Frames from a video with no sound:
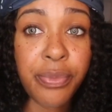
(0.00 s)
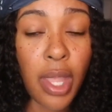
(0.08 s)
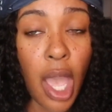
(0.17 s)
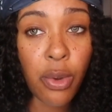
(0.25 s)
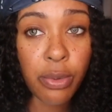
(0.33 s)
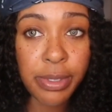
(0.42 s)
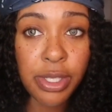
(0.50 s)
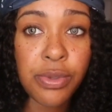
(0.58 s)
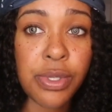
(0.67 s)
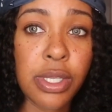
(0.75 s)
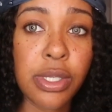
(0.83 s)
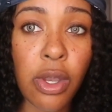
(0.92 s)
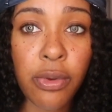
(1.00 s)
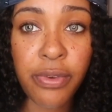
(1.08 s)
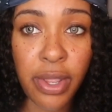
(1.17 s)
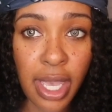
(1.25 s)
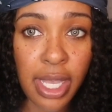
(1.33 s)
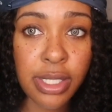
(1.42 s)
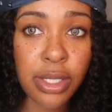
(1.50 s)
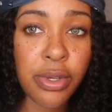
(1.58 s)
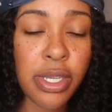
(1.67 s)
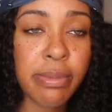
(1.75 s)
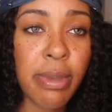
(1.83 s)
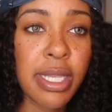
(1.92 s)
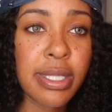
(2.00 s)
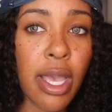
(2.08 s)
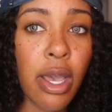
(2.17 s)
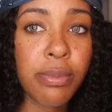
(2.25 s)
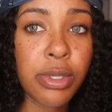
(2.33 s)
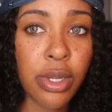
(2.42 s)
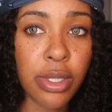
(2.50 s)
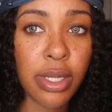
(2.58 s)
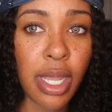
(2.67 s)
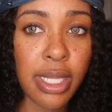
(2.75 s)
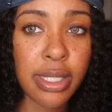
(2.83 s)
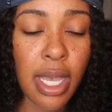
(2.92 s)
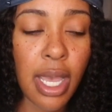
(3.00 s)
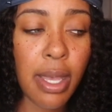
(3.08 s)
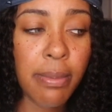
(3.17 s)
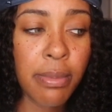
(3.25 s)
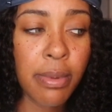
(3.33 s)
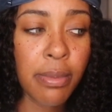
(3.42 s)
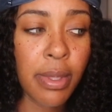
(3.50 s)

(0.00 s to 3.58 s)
I would be using sulfur 8 to grease my scalp during the nighttime.